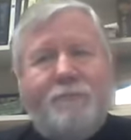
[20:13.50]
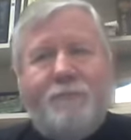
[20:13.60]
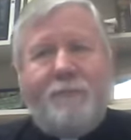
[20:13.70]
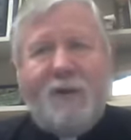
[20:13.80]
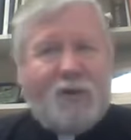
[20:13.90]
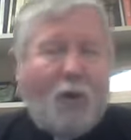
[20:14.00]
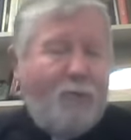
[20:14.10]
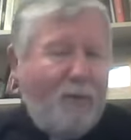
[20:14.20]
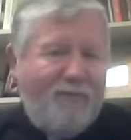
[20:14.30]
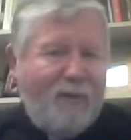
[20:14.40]
this whole
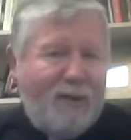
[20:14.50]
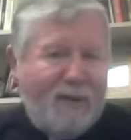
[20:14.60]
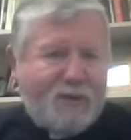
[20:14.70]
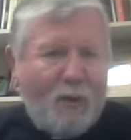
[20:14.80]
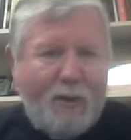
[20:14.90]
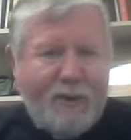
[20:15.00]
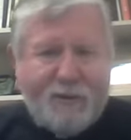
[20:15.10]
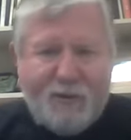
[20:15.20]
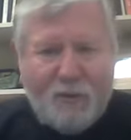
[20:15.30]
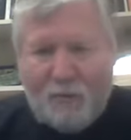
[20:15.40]
movement is going
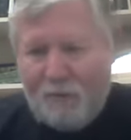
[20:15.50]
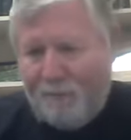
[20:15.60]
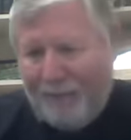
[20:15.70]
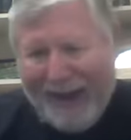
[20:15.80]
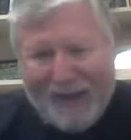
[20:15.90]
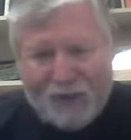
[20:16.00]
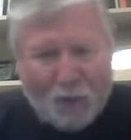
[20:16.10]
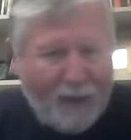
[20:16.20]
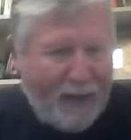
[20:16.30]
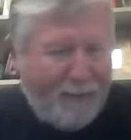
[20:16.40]
to pass
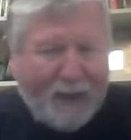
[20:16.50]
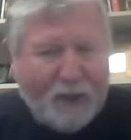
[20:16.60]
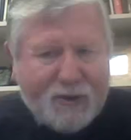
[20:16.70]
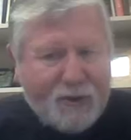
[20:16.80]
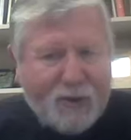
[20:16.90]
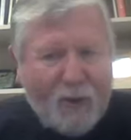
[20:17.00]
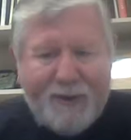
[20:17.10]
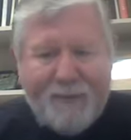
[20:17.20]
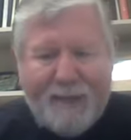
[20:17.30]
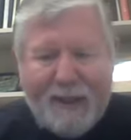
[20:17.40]
away because there's going
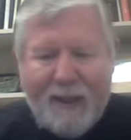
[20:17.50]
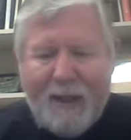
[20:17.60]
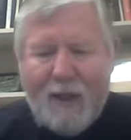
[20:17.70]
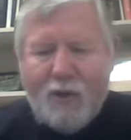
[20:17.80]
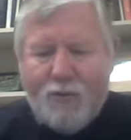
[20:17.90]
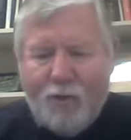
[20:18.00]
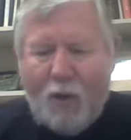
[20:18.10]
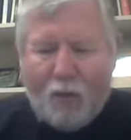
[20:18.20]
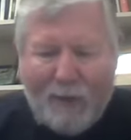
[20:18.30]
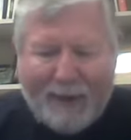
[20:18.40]
to be
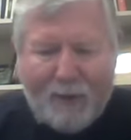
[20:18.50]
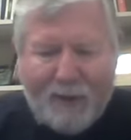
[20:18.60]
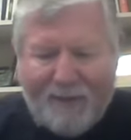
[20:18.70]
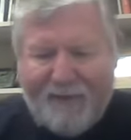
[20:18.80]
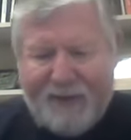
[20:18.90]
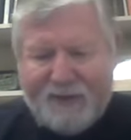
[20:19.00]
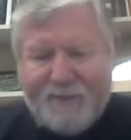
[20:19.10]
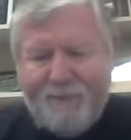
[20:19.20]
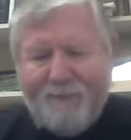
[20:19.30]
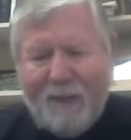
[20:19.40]
no record of this.
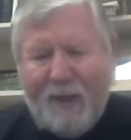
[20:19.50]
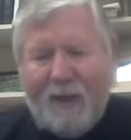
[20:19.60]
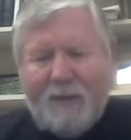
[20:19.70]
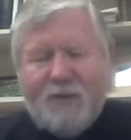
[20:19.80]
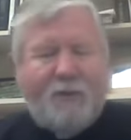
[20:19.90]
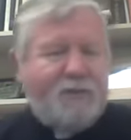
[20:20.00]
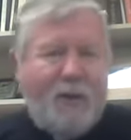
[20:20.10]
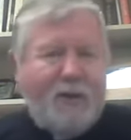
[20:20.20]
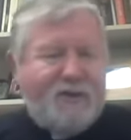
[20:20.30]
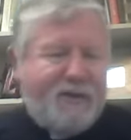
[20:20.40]
So, as
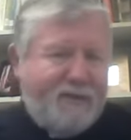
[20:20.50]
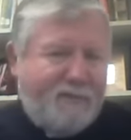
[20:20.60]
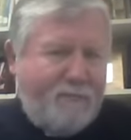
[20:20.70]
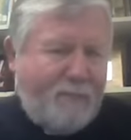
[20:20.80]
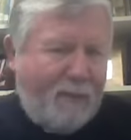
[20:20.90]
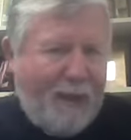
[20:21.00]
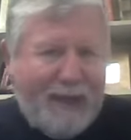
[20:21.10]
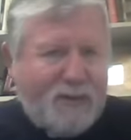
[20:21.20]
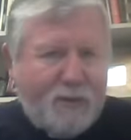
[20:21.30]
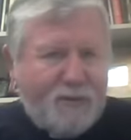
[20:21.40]
long as the
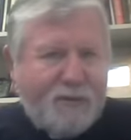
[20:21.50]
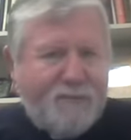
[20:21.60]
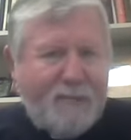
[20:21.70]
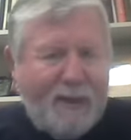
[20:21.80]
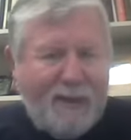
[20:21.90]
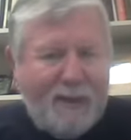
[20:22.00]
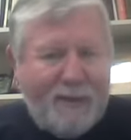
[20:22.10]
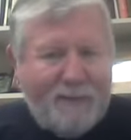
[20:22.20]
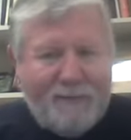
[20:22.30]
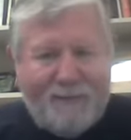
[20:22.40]
apostles,
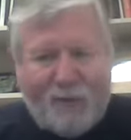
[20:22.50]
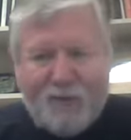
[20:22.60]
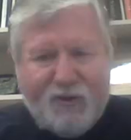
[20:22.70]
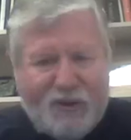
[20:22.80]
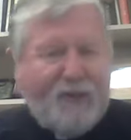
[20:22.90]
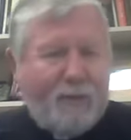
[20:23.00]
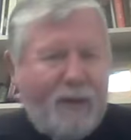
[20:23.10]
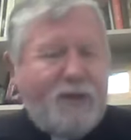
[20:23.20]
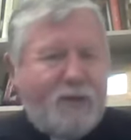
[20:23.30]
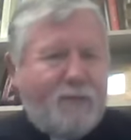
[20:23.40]
the first
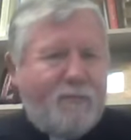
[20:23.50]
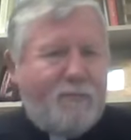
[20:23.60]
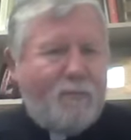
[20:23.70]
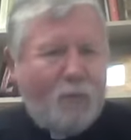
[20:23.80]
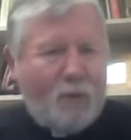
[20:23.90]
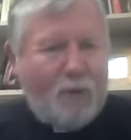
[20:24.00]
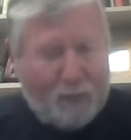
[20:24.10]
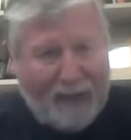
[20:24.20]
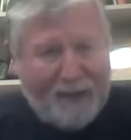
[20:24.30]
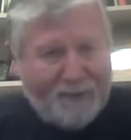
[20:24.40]
generation, were
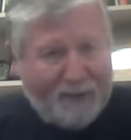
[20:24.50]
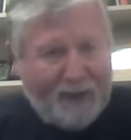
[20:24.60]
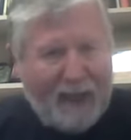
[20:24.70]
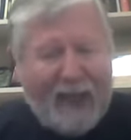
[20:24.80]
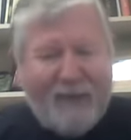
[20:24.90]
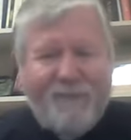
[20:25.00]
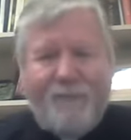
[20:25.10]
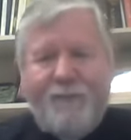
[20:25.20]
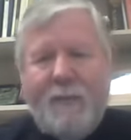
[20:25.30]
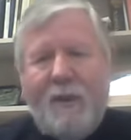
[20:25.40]
around and alive,
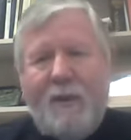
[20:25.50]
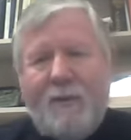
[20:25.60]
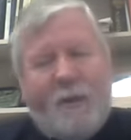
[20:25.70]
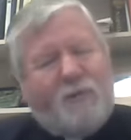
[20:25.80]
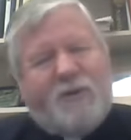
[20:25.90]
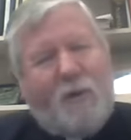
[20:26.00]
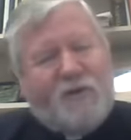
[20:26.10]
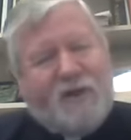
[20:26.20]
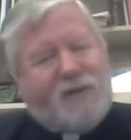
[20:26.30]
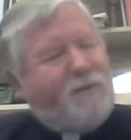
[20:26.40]
there was no
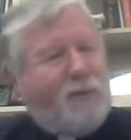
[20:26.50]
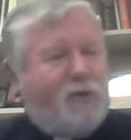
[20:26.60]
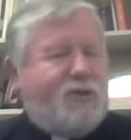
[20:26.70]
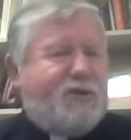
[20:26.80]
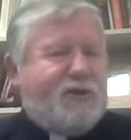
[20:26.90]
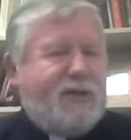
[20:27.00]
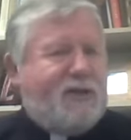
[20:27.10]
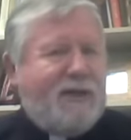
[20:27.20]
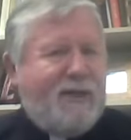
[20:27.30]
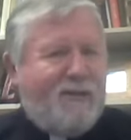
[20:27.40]
sense of urgency
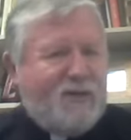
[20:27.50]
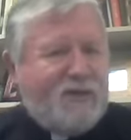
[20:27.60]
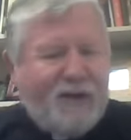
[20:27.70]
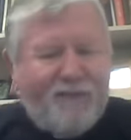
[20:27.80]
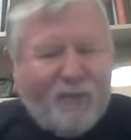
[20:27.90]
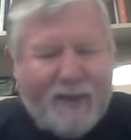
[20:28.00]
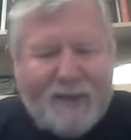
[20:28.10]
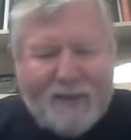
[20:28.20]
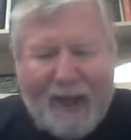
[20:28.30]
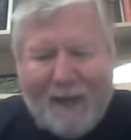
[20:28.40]
to get this stuff
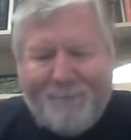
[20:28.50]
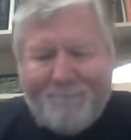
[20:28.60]
written down.